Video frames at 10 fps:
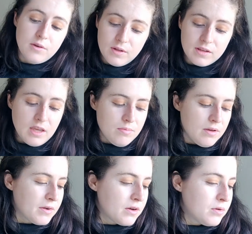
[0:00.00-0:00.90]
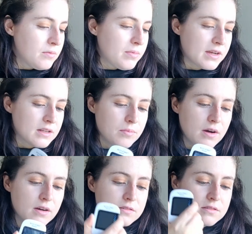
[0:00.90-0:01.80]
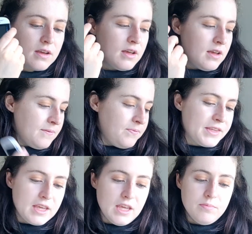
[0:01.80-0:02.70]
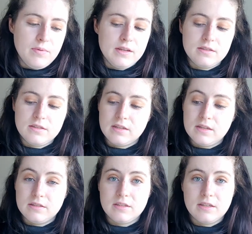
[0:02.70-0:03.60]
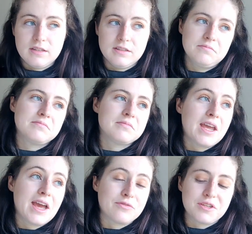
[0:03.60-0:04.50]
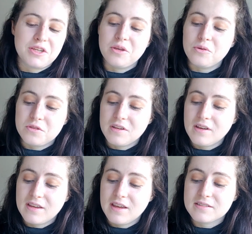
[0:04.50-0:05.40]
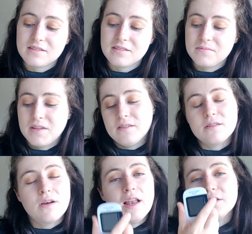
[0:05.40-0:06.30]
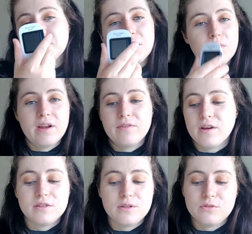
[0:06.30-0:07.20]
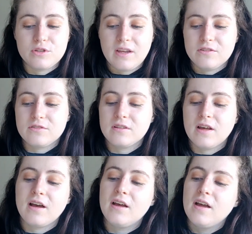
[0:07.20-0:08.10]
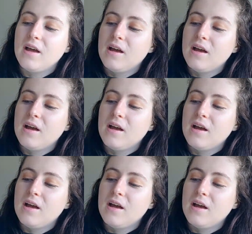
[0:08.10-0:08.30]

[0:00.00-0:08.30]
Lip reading: I will keep it. I'm going to put it back in the box, keep it until I have to use it, I guess. So I'll let you know whenever I do change to that.